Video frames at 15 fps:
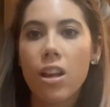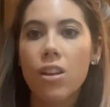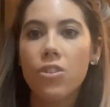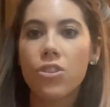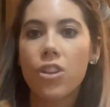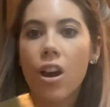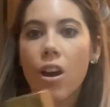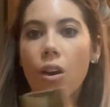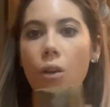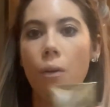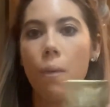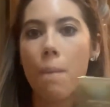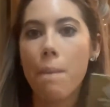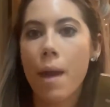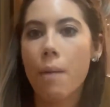So
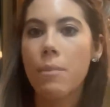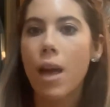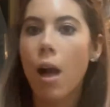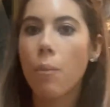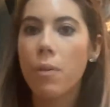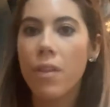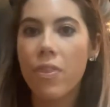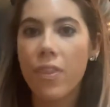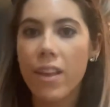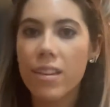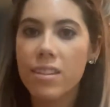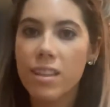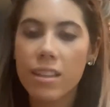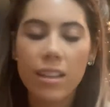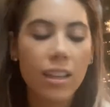maybe I'll put
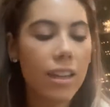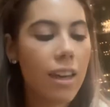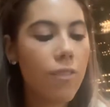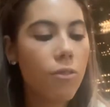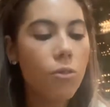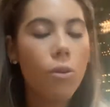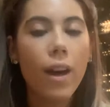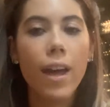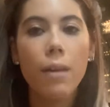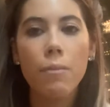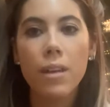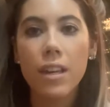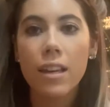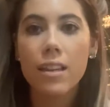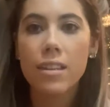this in the giveaway,
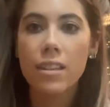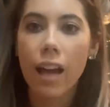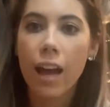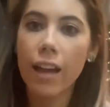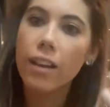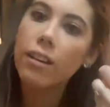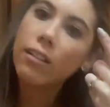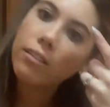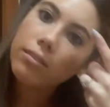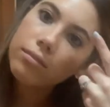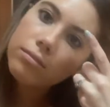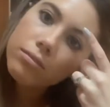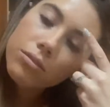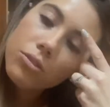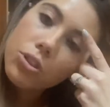because I don't
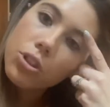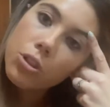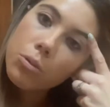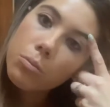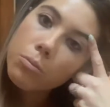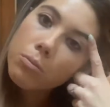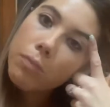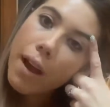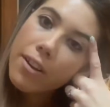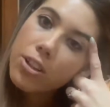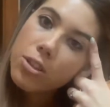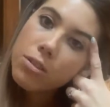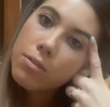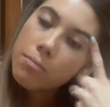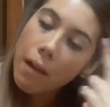do, I
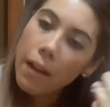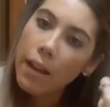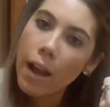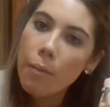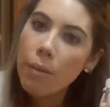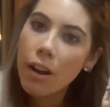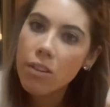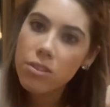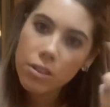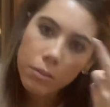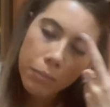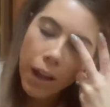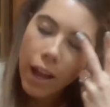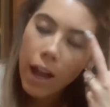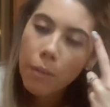just, my eyebrows are
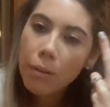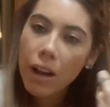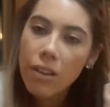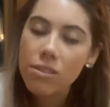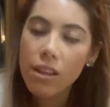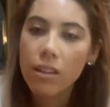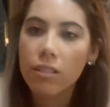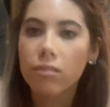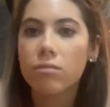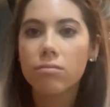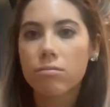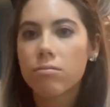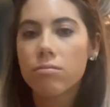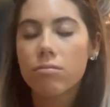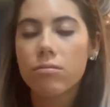my eyebrows. I don't
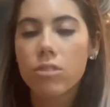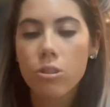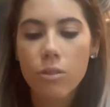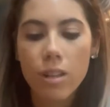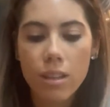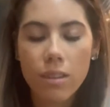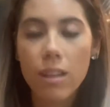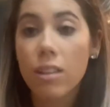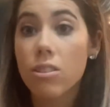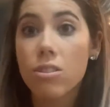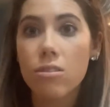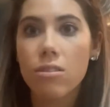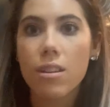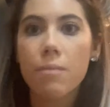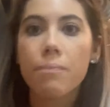do anything to
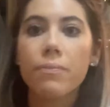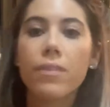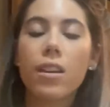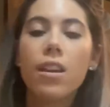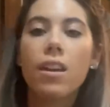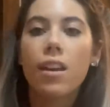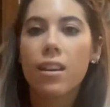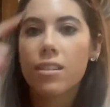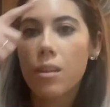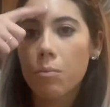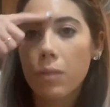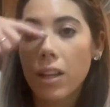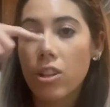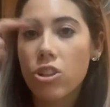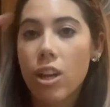them except
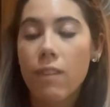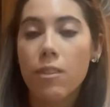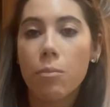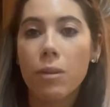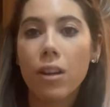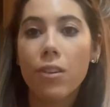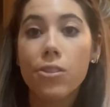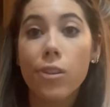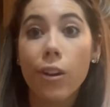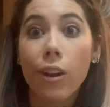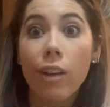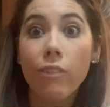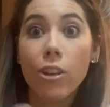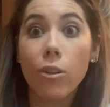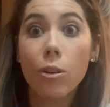like shave the middle, so I don't
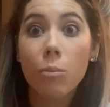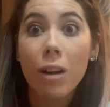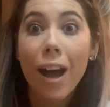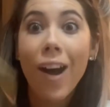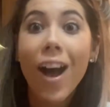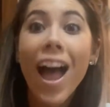have a unibrow.